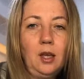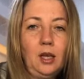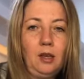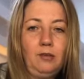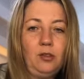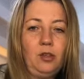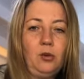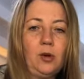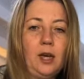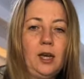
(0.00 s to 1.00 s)
if
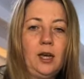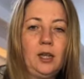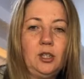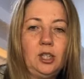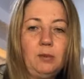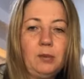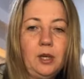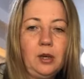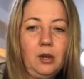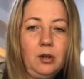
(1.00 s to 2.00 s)
you are
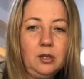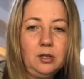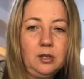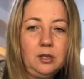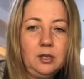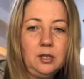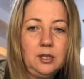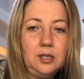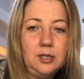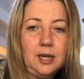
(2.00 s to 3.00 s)
jumping on,
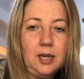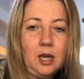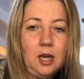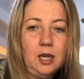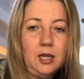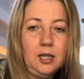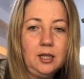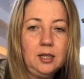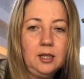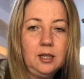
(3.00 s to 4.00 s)
just say hi
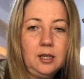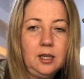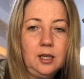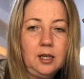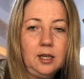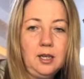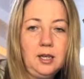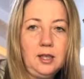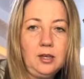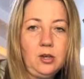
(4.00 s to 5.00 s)

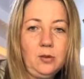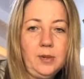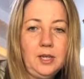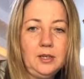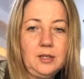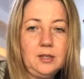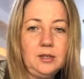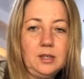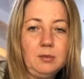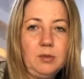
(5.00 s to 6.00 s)
in the comments,
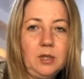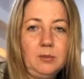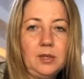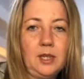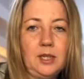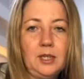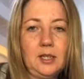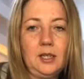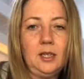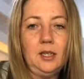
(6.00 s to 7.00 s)
so sometimes I can
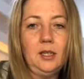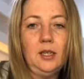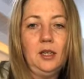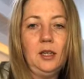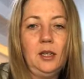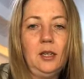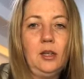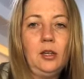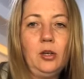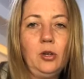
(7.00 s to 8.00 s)
see
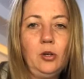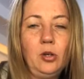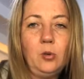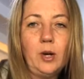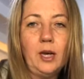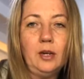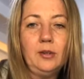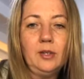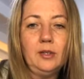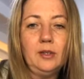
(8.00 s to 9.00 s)
who you
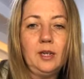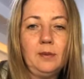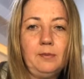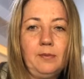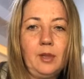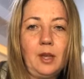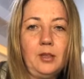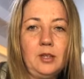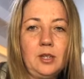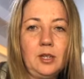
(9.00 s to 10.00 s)
are, and
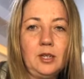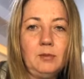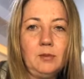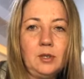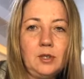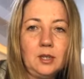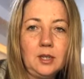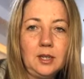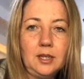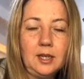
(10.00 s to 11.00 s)
other times
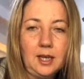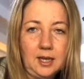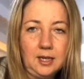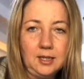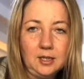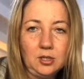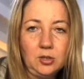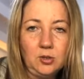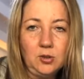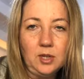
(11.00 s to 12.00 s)
I can't,
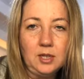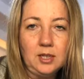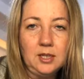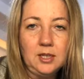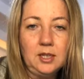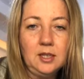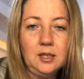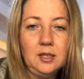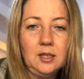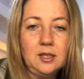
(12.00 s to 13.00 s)
so I can see
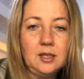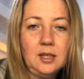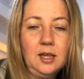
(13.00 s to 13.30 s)
that there's